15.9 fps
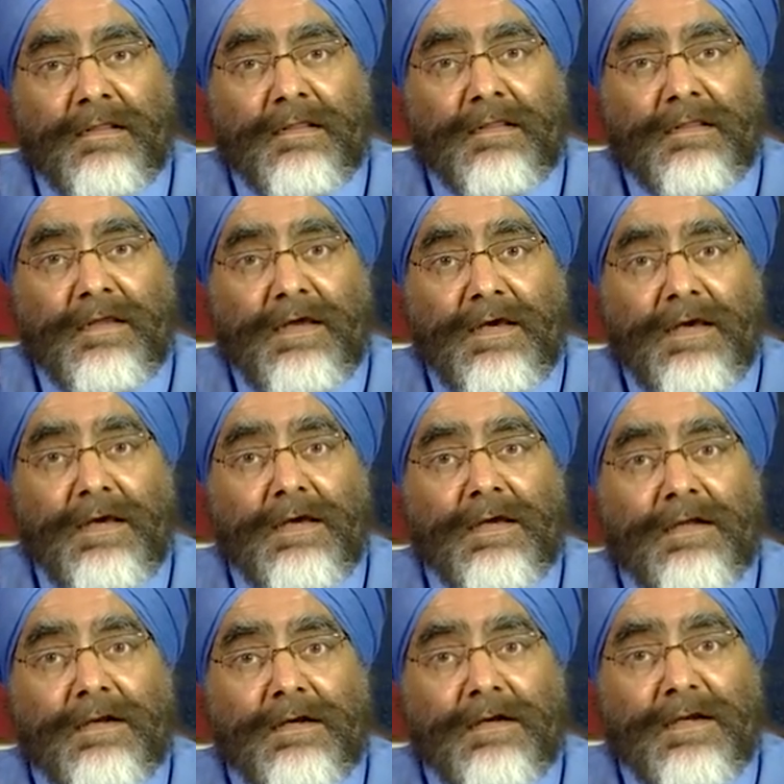The
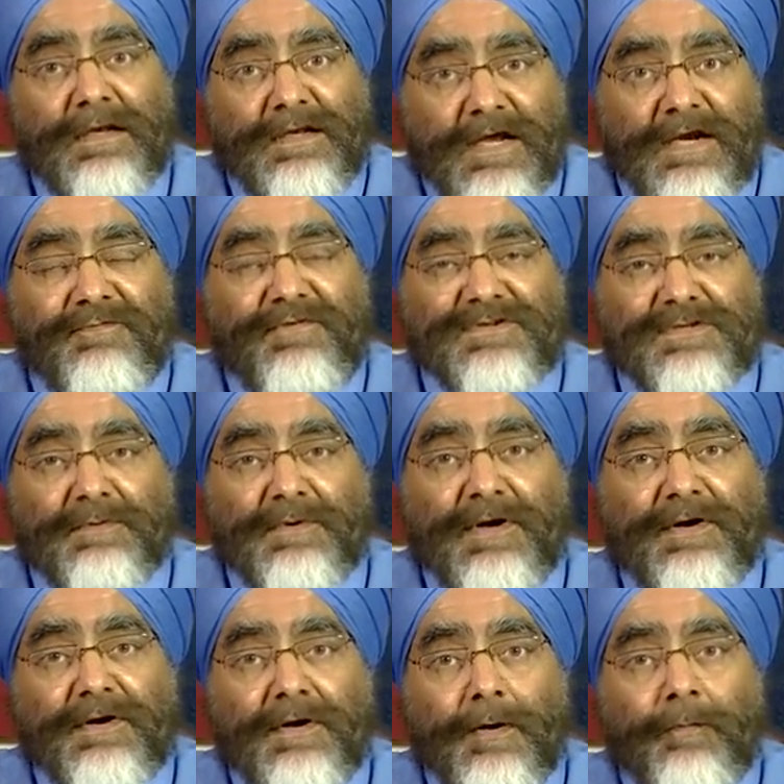detailed
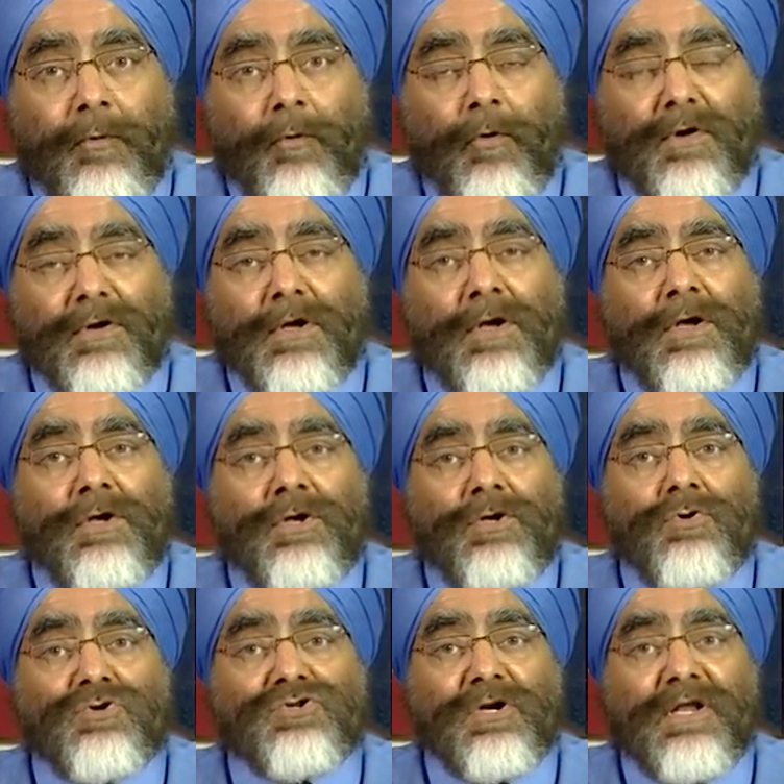feasibility report
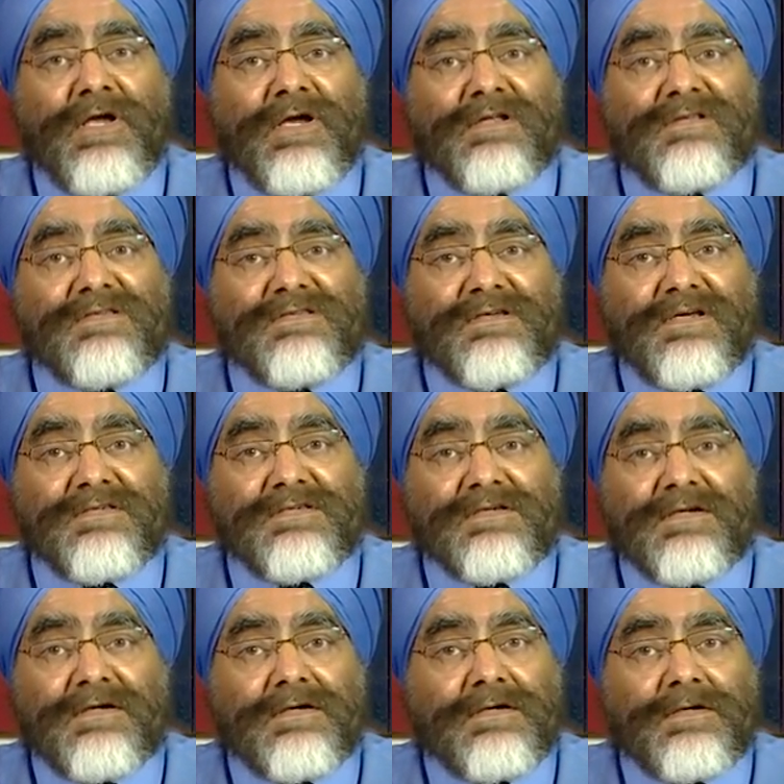usually
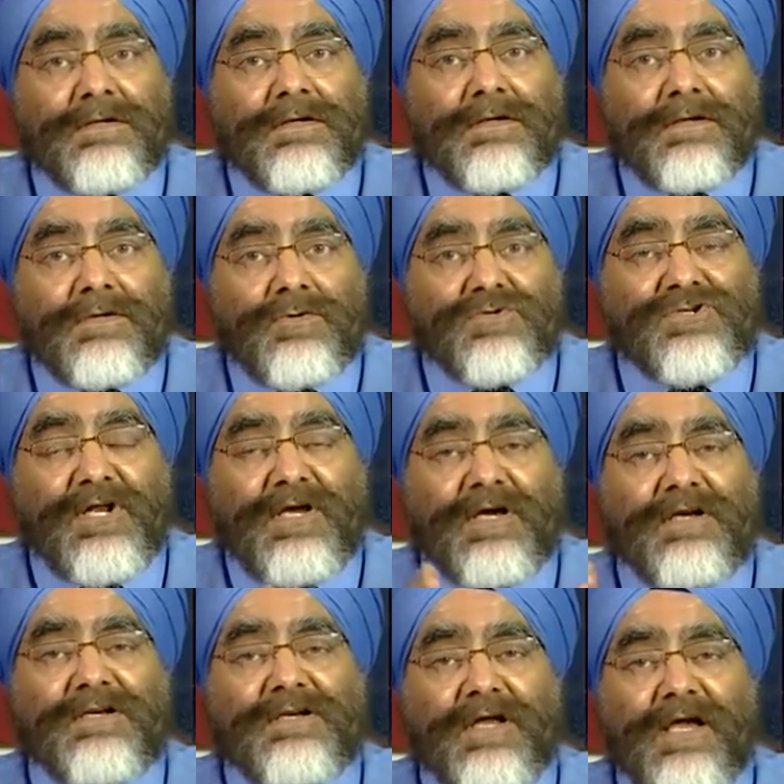
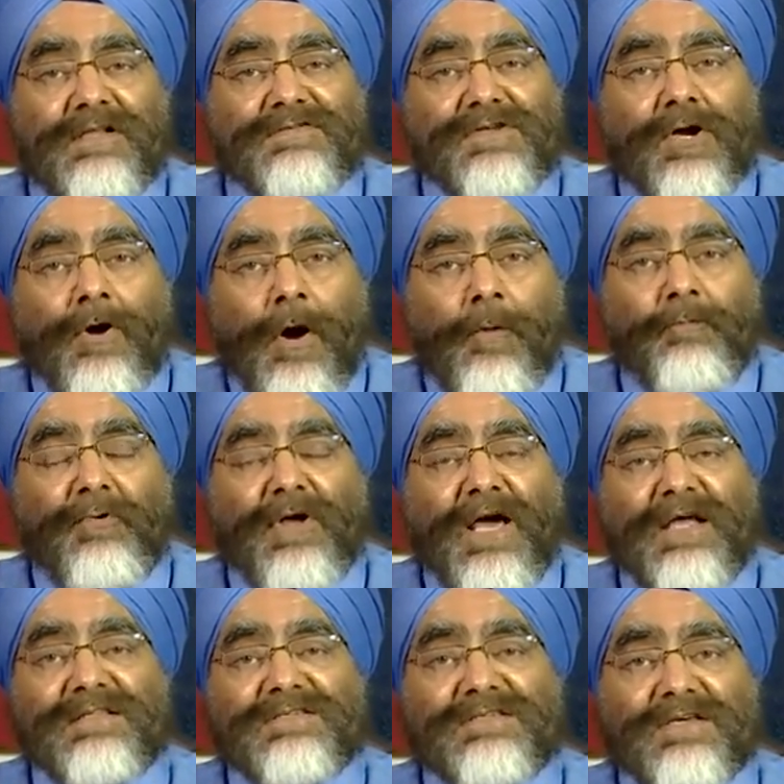contains a
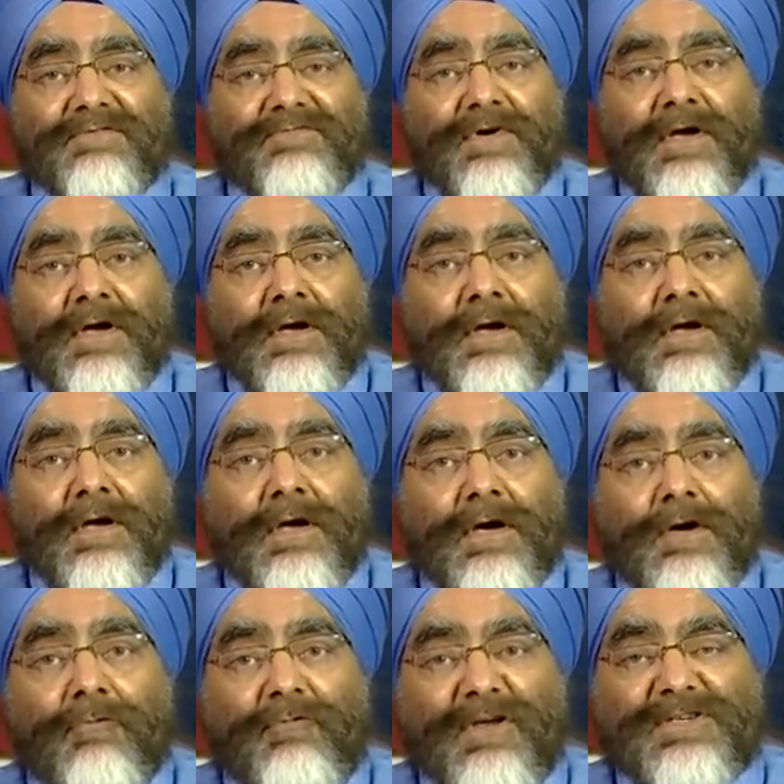comprehensive
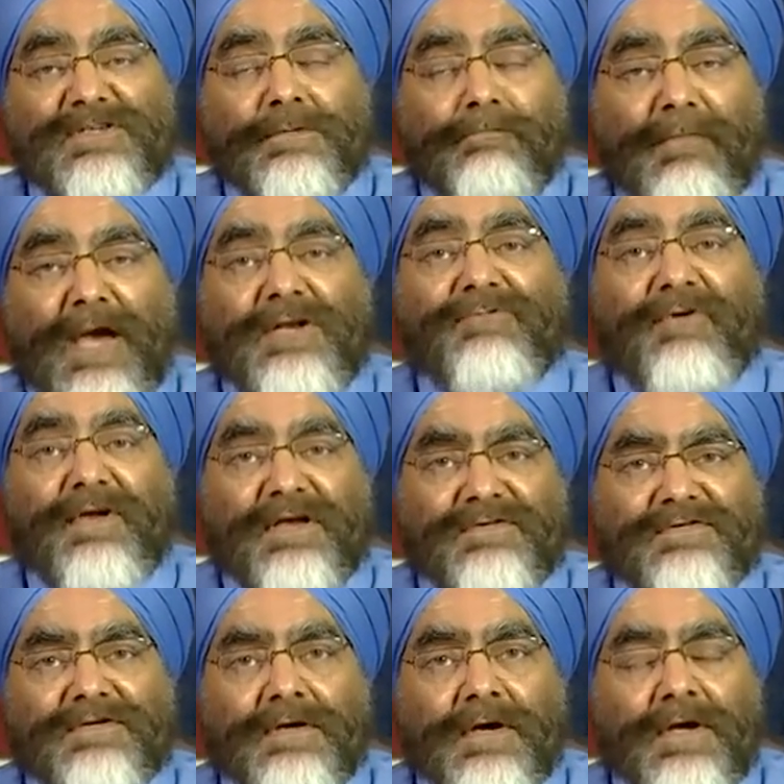risk
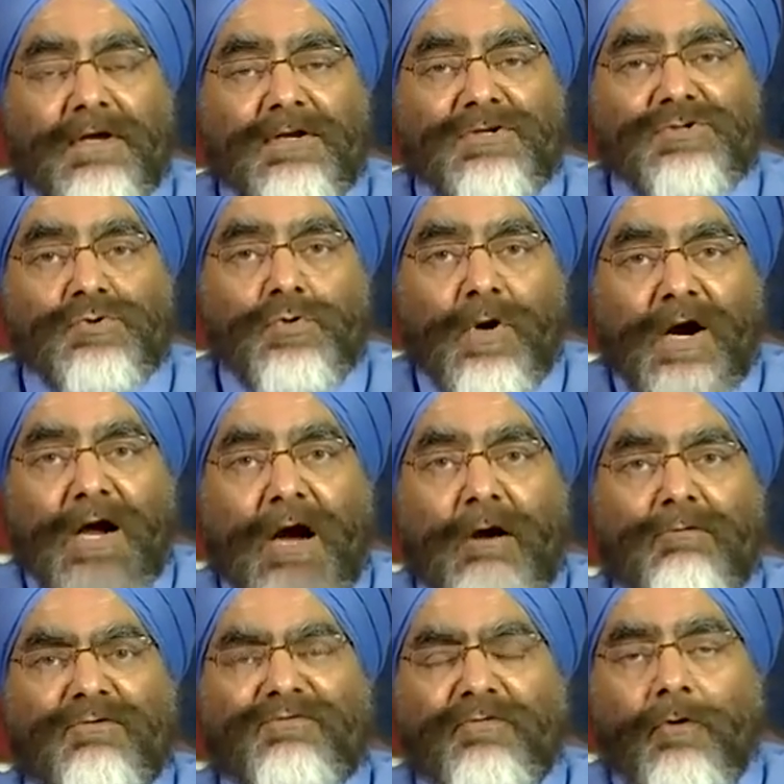matrix to
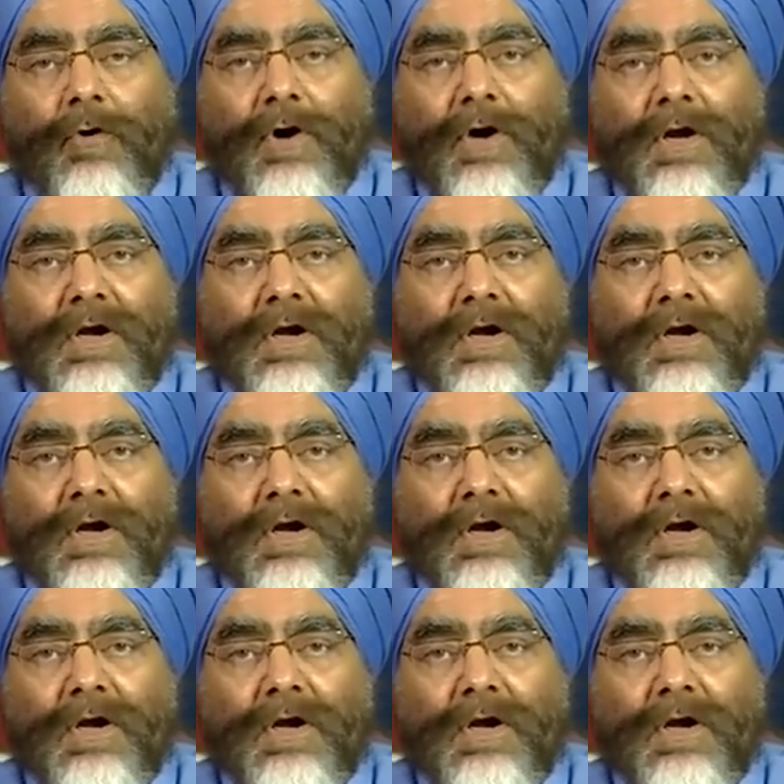account for